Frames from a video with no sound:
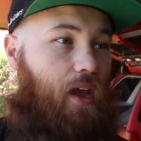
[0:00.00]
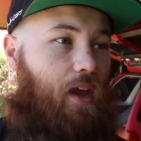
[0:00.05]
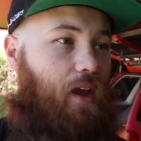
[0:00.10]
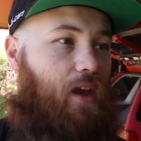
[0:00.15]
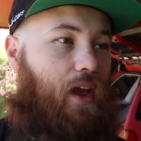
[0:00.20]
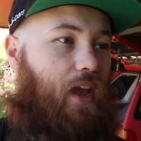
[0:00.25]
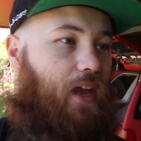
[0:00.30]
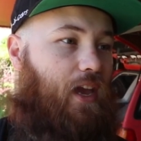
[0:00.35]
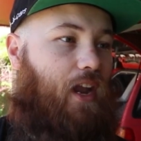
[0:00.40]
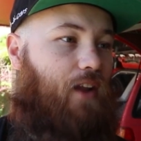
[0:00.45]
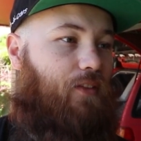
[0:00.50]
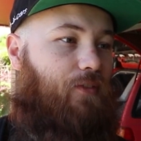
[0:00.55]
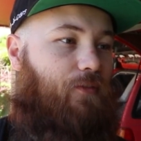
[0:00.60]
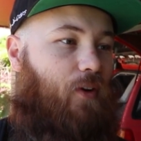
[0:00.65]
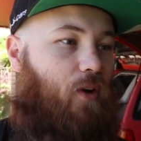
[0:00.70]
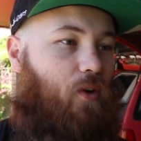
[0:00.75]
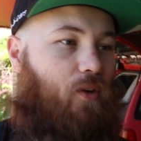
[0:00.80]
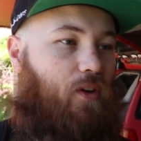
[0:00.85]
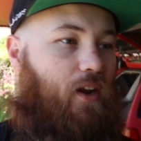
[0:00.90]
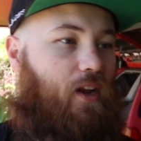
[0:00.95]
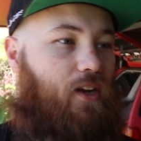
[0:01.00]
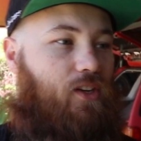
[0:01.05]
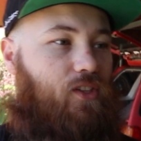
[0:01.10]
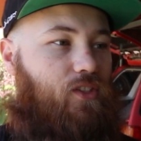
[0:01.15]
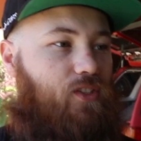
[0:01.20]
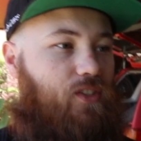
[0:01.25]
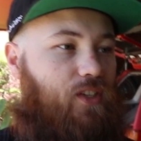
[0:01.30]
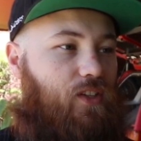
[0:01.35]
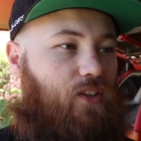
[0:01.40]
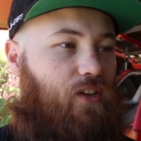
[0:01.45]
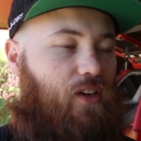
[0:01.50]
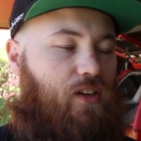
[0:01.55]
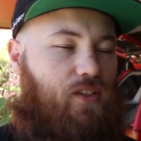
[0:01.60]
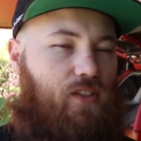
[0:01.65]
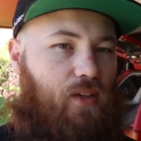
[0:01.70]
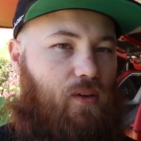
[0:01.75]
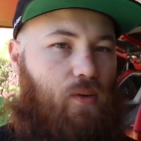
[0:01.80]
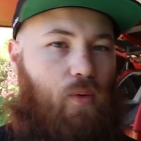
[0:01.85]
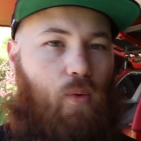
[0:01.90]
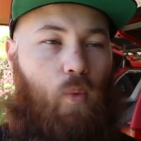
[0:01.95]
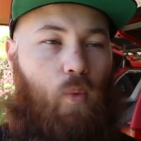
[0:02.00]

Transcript: I got on the phone and I just sit there and I was like,